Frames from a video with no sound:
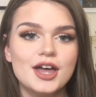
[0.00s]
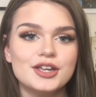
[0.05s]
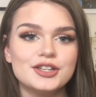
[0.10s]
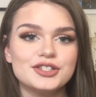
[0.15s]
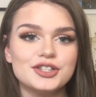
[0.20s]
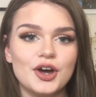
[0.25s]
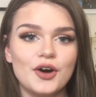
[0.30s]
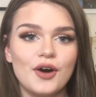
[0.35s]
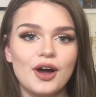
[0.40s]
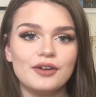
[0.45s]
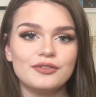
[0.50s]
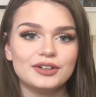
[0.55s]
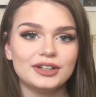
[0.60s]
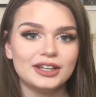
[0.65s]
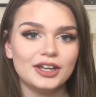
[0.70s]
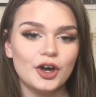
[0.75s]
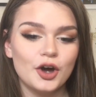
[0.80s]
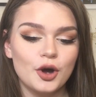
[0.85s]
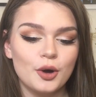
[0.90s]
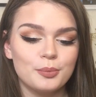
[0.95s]
So I
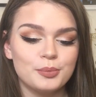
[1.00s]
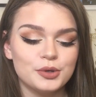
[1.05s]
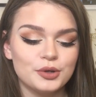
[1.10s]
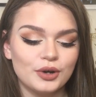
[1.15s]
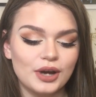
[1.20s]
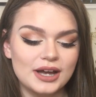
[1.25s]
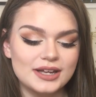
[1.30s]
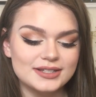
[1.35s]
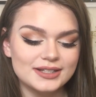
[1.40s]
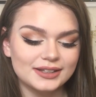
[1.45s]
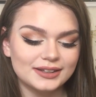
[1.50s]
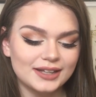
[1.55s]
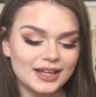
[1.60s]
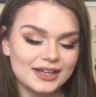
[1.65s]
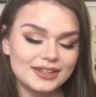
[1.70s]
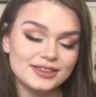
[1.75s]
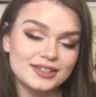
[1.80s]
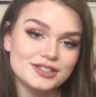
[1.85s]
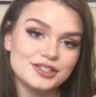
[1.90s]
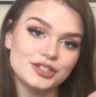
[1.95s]
really hope you guys
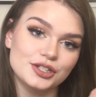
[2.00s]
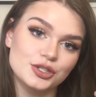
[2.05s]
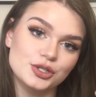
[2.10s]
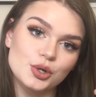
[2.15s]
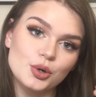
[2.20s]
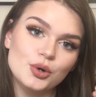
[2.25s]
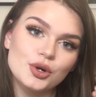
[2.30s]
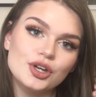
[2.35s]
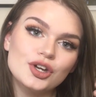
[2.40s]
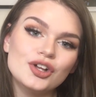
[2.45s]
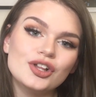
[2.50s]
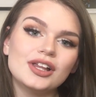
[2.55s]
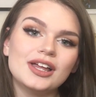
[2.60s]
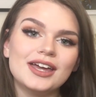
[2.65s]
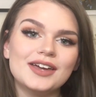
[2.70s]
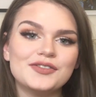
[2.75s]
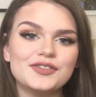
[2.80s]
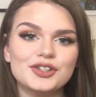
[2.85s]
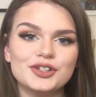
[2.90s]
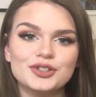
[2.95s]
like this tutorial.
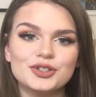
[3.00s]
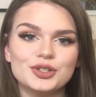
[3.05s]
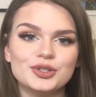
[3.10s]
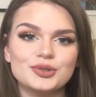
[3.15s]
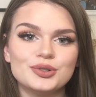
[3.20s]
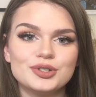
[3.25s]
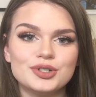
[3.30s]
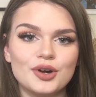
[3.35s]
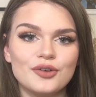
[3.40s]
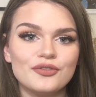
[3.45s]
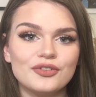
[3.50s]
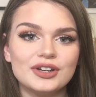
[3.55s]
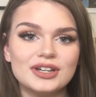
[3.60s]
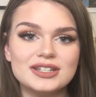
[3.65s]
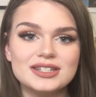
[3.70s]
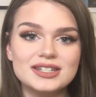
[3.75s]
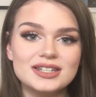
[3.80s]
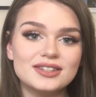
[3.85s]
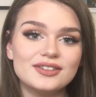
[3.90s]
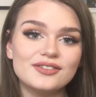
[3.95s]
If you do, don't
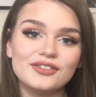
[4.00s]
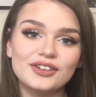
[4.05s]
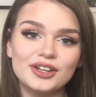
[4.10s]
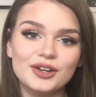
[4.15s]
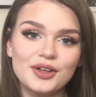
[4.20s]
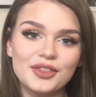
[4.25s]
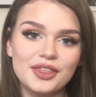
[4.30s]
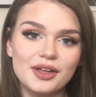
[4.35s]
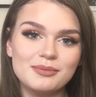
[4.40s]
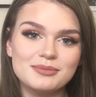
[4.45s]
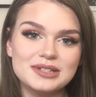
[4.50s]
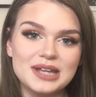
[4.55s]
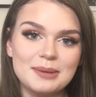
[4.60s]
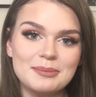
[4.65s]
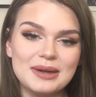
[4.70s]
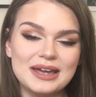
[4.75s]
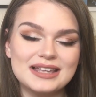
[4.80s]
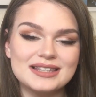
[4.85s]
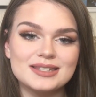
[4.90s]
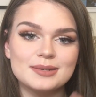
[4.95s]
forget to give the video a thumbs up
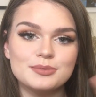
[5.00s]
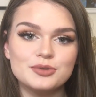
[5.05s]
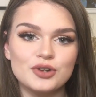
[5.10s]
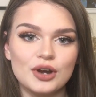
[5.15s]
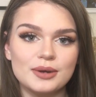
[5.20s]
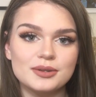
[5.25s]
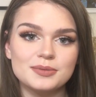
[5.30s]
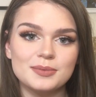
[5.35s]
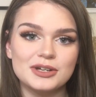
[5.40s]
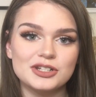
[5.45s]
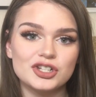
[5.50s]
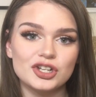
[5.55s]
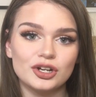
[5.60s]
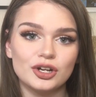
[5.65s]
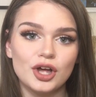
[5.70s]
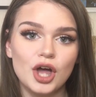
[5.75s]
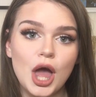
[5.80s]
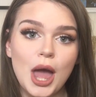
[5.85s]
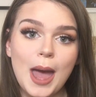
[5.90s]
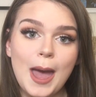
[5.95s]
and subscribe to my
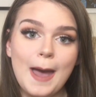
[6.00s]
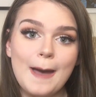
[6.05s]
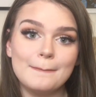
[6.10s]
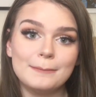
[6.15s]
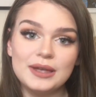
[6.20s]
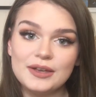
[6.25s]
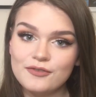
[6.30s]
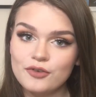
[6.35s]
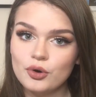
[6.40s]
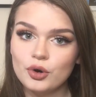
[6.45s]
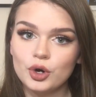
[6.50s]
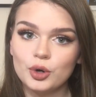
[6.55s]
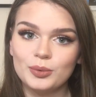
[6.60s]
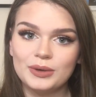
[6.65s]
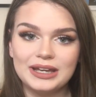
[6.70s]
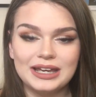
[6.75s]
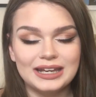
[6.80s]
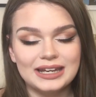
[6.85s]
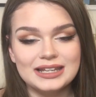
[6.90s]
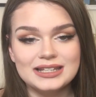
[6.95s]
channel before
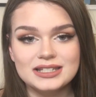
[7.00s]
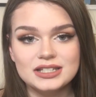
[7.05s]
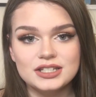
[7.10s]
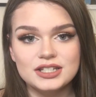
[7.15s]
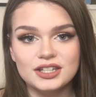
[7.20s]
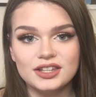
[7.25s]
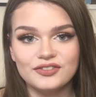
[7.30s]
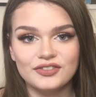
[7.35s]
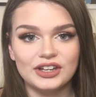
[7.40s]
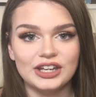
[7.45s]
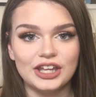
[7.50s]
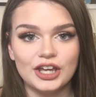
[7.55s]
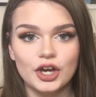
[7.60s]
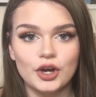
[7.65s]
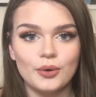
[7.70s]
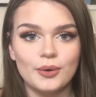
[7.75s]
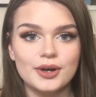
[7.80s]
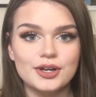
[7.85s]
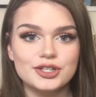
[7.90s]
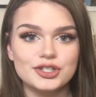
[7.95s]
we get into the
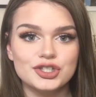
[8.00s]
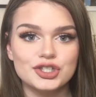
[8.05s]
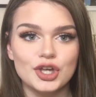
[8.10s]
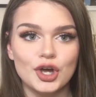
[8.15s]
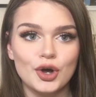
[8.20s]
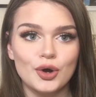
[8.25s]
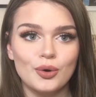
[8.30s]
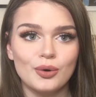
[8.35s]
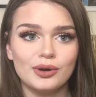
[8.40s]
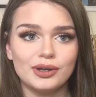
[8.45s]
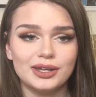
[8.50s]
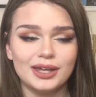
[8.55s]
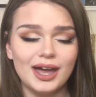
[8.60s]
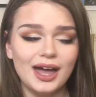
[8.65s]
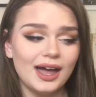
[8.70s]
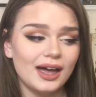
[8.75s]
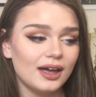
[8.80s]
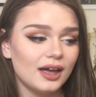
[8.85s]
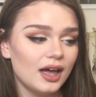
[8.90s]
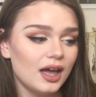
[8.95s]
video. So
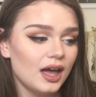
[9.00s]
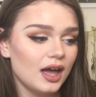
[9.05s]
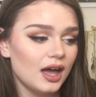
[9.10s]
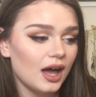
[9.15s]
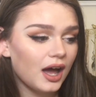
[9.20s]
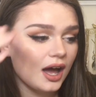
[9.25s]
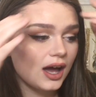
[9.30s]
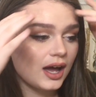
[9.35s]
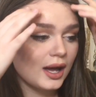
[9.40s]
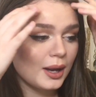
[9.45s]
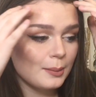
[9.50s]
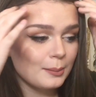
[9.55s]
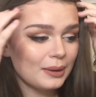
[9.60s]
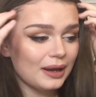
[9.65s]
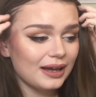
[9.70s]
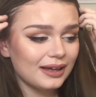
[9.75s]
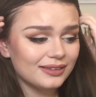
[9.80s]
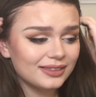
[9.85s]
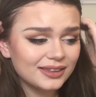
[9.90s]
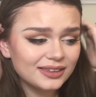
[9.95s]
yeah,
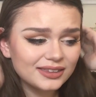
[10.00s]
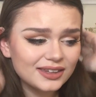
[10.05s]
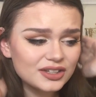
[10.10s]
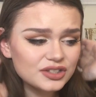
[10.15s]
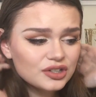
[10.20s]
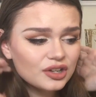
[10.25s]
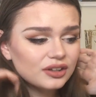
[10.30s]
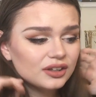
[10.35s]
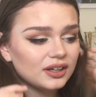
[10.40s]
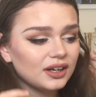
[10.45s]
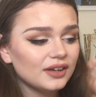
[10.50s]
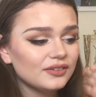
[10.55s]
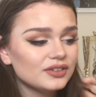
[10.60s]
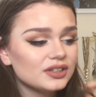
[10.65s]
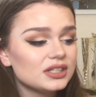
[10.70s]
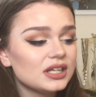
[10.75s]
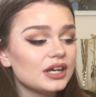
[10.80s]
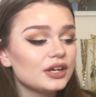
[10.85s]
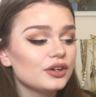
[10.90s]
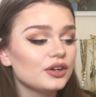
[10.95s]
I think that's all that I have to
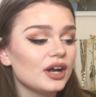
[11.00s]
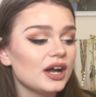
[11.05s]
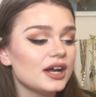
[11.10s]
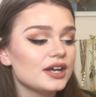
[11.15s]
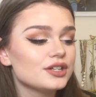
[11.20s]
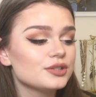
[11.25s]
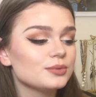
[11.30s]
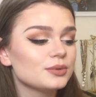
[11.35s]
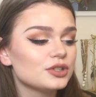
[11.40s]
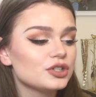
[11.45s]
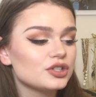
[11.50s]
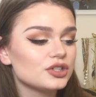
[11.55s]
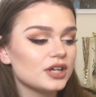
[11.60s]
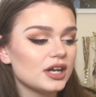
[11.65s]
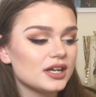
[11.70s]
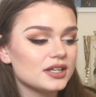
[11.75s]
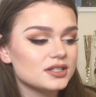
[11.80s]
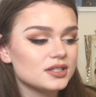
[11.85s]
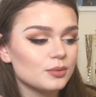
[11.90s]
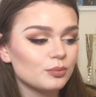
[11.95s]
tell you guys. We just
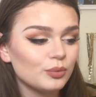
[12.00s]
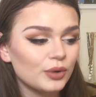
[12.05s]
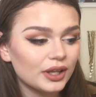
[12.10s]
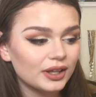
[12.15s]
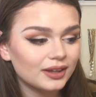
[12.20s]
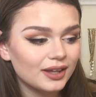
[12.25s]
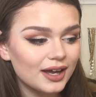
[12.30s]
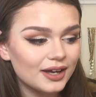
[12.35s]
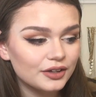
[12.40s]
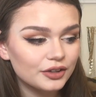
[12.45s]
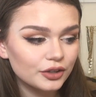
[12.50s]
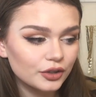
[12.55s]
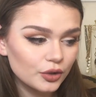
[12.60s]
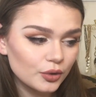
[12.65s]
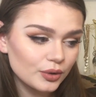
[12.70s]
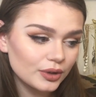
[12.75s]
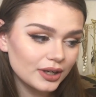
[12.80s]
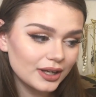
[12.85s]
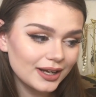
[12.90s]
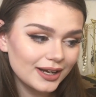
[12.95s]
got some wing liner
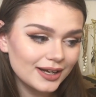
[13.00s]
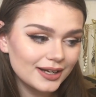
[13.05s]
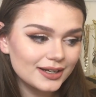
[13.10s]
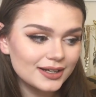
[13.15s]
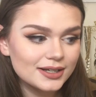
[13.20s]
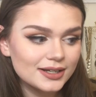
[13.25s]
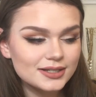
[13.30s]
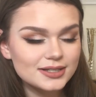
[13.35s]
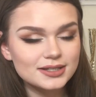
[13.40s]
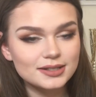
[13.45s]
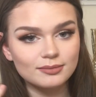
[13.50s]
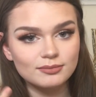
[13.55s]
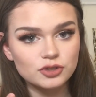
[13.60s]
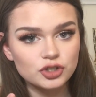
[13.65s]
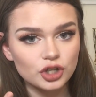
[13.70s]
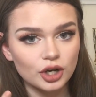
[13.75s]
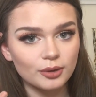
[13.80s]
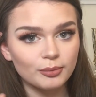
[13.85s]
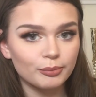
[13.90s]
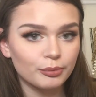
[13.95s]
going on, some
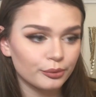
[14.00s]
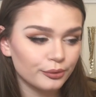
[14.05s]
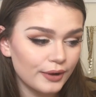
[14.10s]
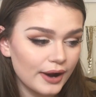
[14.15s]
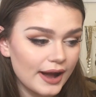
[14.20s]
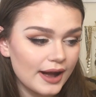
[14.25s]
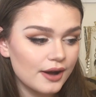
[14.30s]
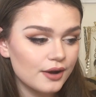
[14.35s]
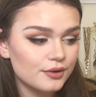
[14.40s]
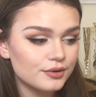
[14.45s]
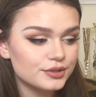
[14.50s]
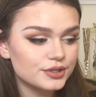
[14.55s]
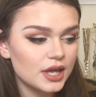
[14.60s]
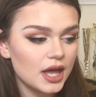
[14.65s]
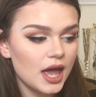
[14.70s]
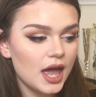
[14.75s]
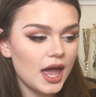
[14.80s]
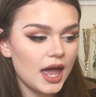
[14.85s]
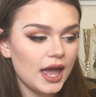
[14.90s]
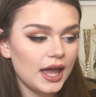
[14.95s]
sharp brows,
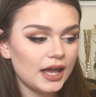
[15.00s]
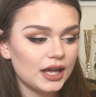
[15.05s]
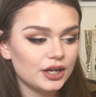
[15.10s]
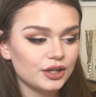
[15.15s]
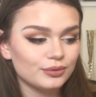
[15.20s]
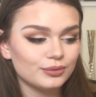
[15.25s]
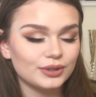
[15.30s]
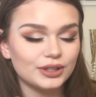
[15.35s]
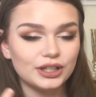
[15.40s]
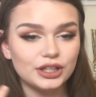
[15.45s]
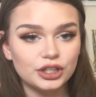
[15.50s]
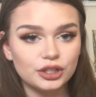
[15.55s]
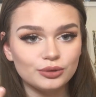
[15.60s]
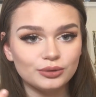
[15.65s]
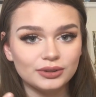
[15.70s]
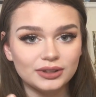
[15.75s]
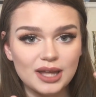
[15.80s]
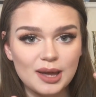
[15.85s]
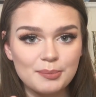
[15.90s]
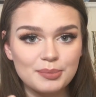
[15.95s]
and a really
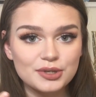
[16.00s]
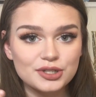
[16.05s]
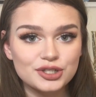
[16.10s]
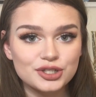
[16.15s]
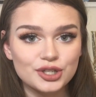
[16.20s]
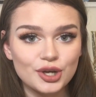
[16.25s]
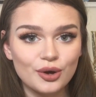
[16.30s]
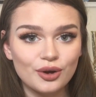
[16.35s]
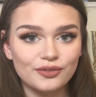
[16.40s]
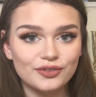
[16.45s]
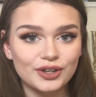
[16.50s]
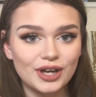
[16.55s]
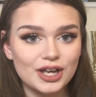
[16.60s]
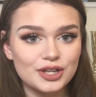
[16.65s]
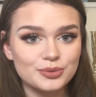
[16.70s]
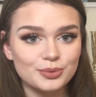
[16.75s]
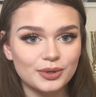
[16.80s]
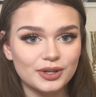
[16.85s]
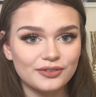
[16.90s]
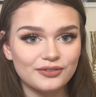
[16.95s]
cute lip. So if you
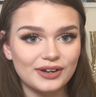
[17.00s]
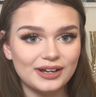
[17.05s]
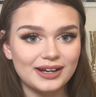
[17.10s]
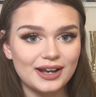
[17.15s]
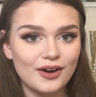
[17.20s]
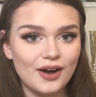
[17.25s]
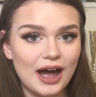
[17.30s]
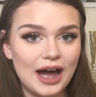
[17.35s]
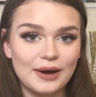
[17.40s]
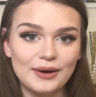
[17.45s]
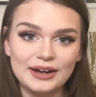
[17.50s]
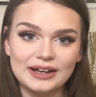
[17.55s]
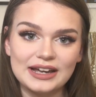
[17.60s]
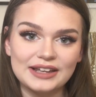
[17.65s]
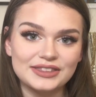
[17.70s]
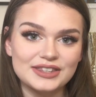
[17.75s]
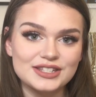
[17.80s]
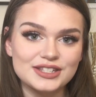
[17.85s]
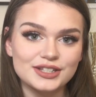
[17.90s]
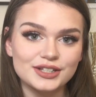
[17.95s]
guys want to find out how I
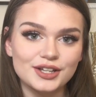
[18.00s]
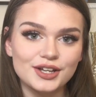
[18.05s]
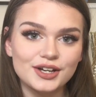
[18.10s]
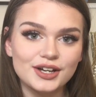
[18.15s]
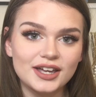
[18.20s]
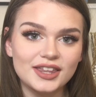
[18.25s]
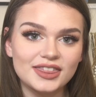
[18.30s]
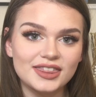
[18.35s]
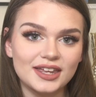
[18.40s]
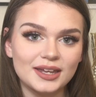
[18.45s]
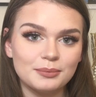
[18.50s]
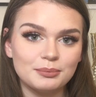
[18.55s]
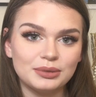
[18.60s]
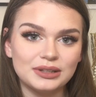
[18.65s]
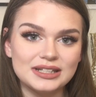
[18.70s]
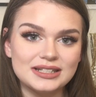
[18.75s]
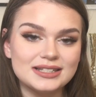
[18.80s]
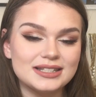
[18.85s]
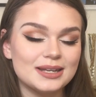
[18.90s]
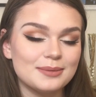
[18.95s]
got this look, then
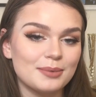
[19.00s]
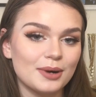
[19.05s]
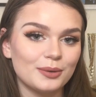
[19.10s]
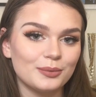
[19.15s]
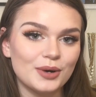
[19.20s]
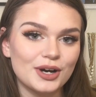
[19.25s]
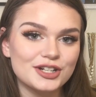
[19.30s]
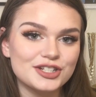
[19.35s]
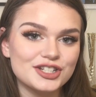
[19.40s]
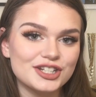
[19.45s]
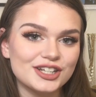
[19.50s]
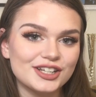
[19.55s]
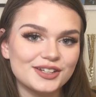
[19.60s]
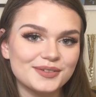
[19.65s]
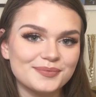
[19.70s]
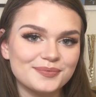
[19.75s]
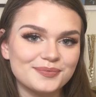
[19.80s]
please keep on watching.